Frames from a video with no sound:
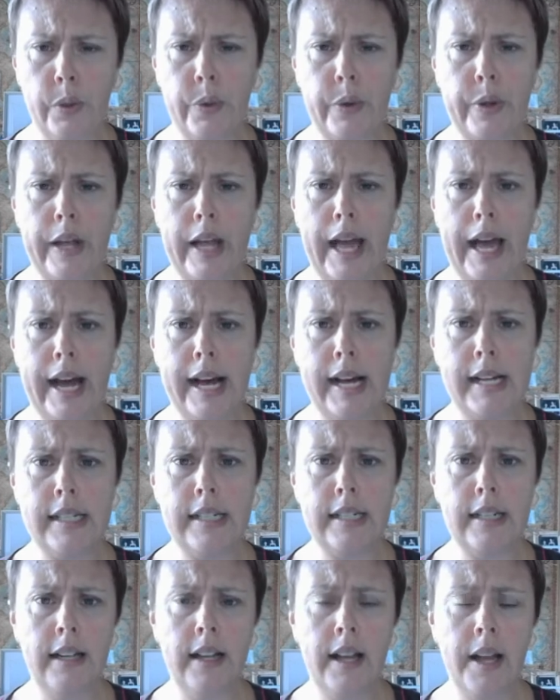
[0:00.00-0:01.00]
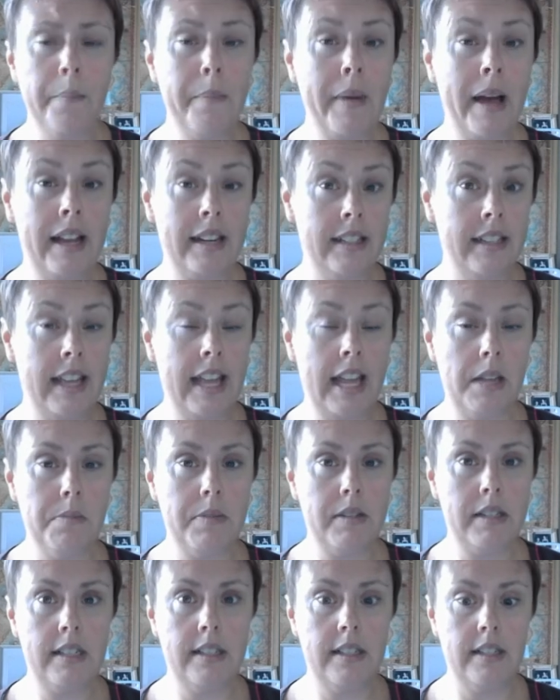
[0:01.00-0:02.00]
Pattern Keeper to, to double
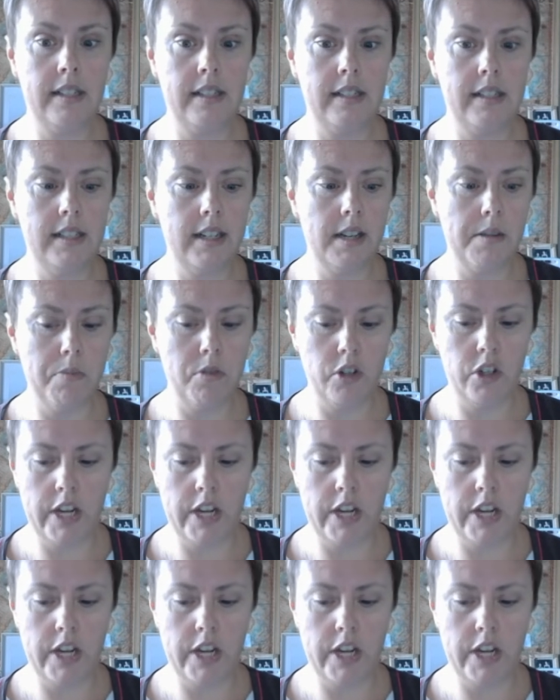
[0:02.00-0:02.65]
check on that one.